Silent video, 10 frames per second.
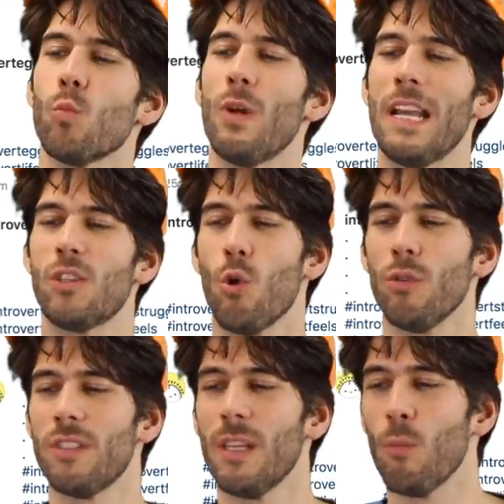When I
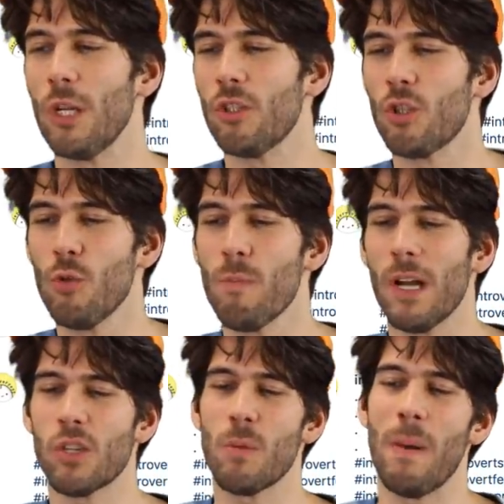told someone too
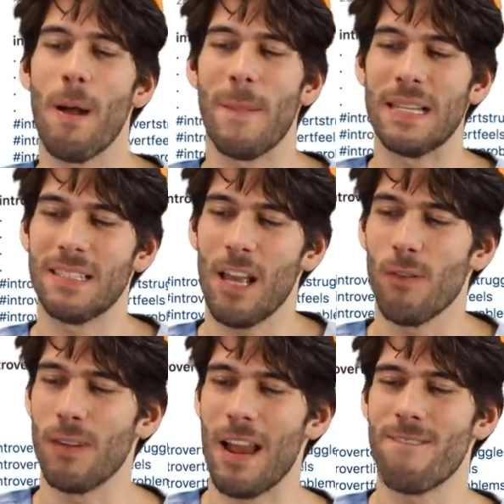much about
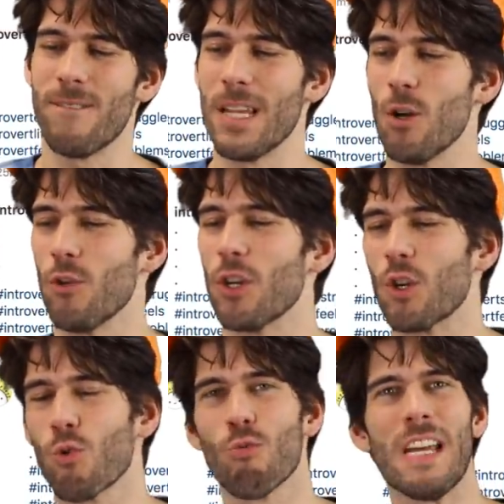myself and I feel the
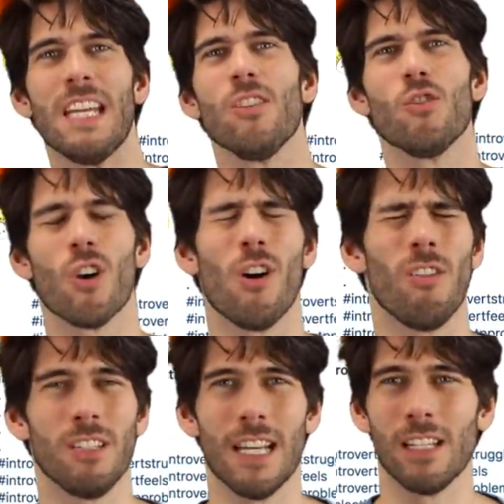cringe
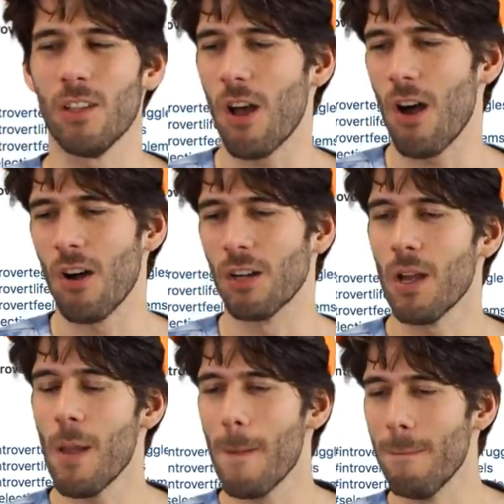all day long,
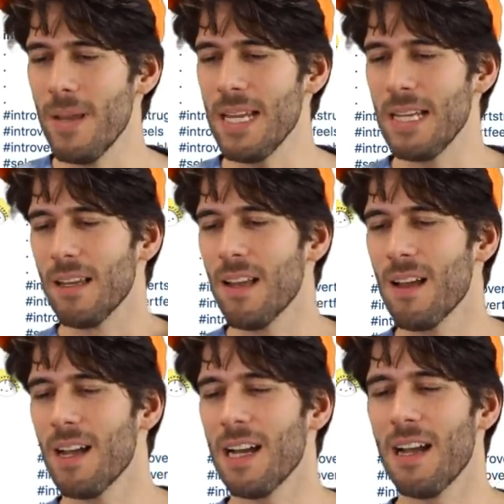me,
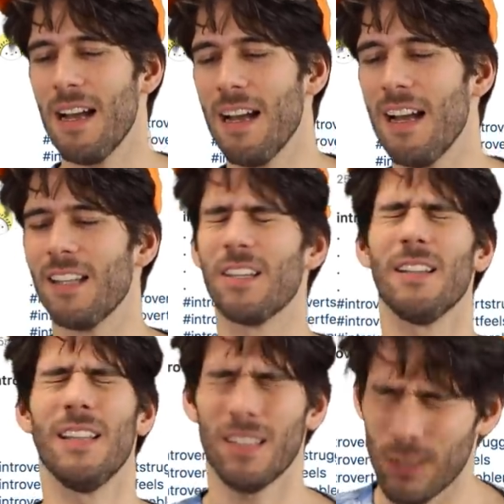ah,
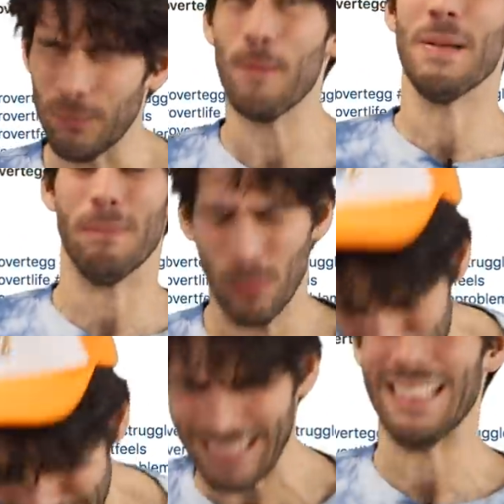delete this from my
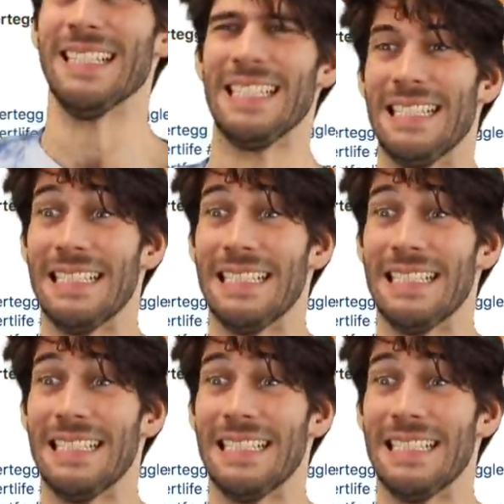brain,